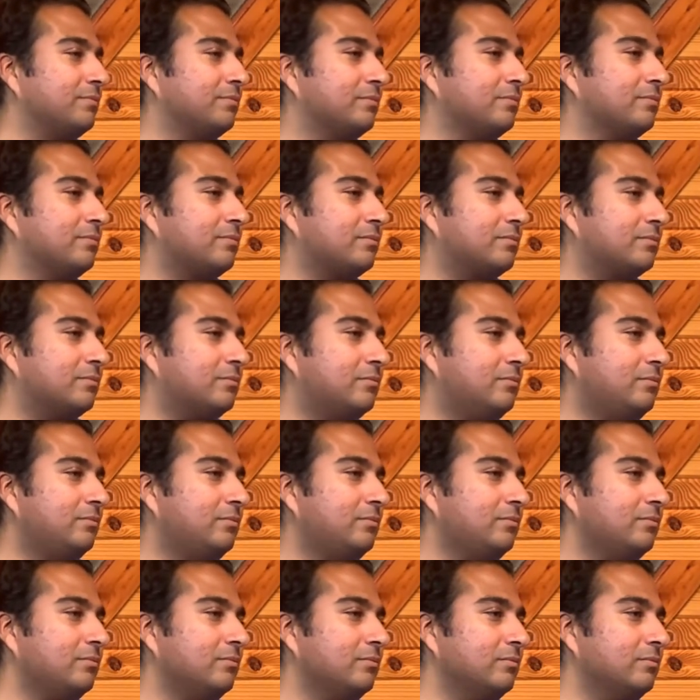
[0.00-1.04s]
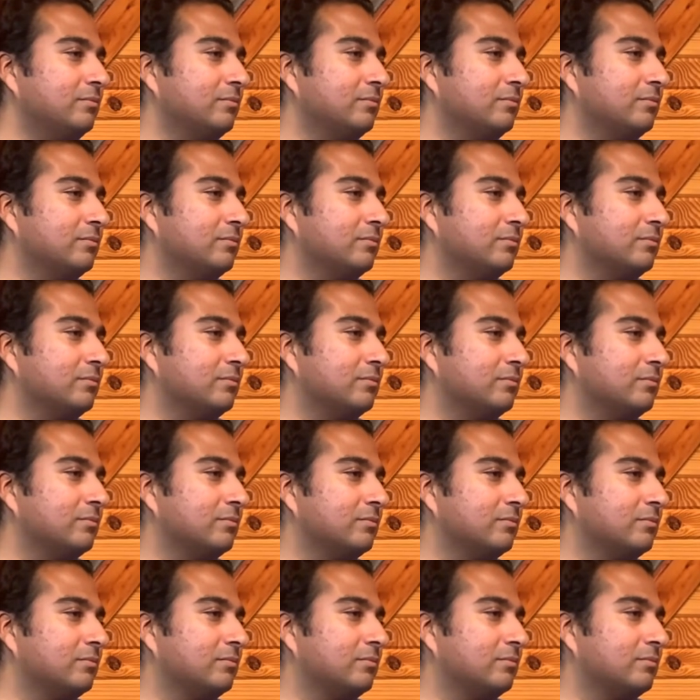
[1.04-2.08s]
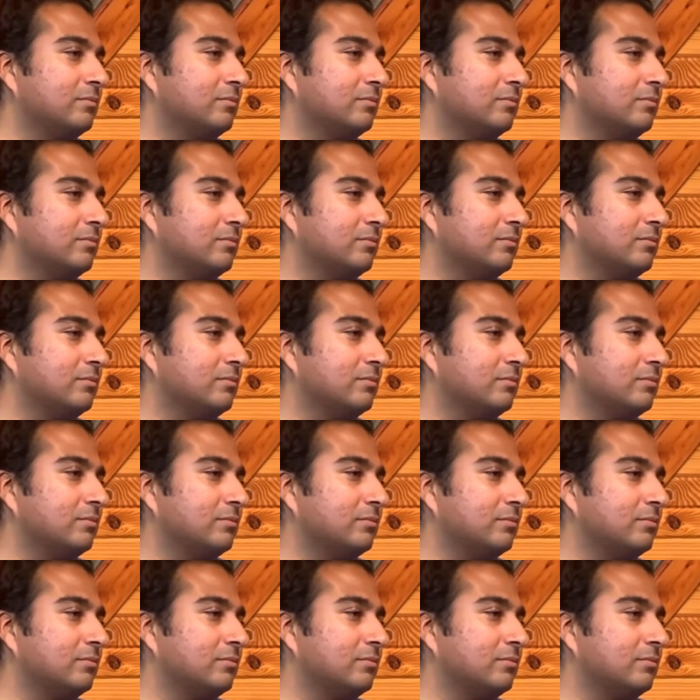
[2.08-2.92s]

So Asura, I heard that it lives close